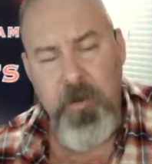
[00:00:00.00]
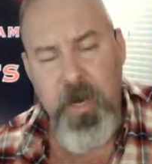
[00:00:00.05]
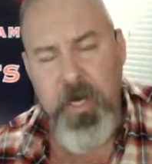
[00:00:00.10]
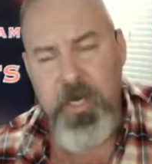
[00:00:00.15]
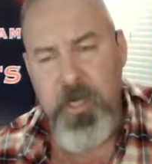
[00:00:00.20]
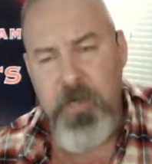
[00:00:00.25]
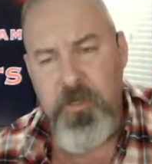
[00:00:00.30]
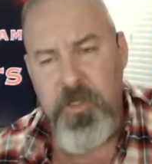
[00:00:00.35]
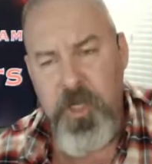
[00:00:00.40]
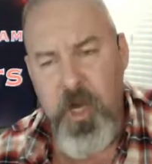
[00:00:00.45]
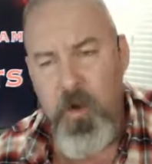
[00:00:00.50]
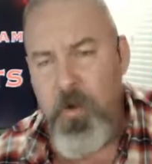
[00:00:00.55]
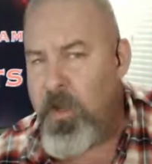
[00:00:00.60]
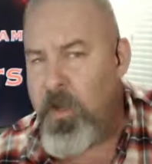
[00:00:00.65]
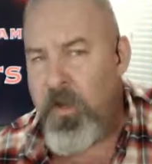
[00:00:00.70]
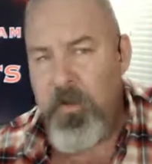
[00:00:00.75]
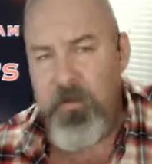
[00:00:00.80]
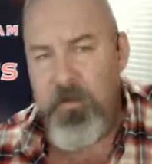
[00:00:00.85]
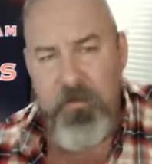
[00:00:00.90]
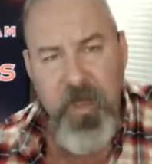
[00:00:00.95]
radio show,
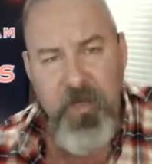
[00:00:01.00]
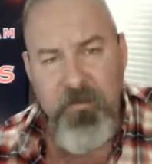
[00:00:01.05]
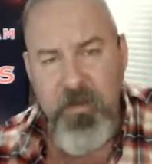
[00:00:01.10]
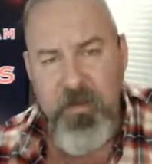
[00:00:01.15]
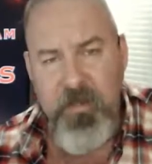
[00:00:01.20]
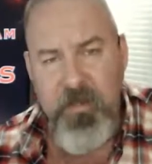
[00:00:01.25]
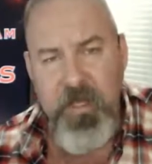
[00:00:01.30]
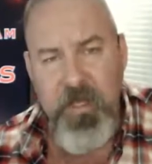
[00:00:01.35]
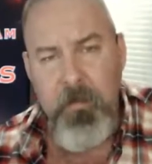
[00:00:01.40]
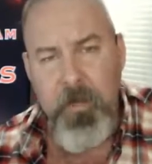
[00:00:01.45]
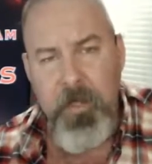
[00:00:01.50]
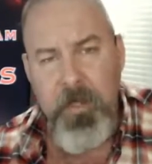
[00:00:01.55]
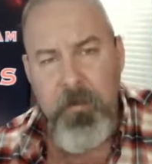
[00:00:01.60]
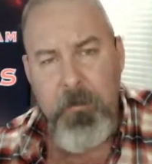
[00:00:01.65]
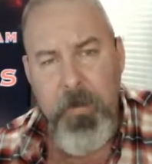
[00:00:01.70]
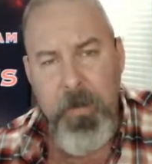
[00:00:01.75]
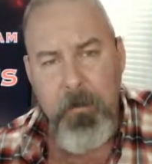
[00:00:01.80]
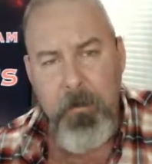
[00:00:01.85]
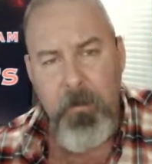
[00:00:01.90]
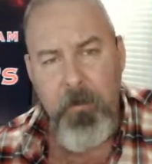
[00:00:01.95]
17
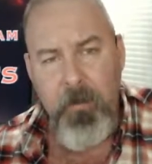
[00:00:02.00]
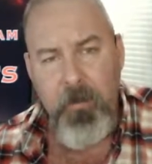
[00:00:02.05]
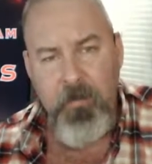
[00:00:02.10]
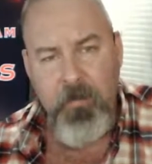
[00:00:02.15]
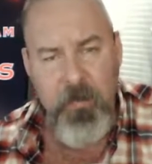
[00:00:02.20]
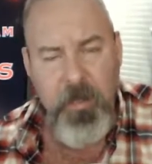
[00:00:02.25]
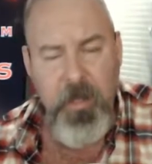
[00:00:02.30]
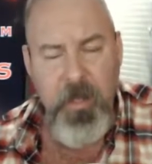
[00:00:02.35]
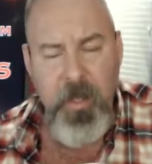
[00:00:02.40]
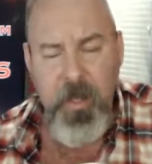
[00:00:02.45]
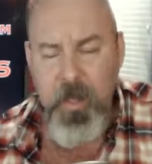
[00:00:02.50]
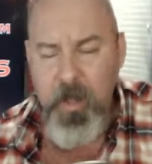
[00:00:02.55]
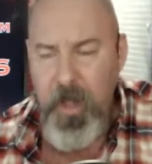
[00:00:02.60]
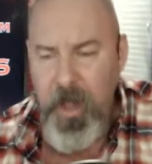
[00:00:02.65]
million people listening.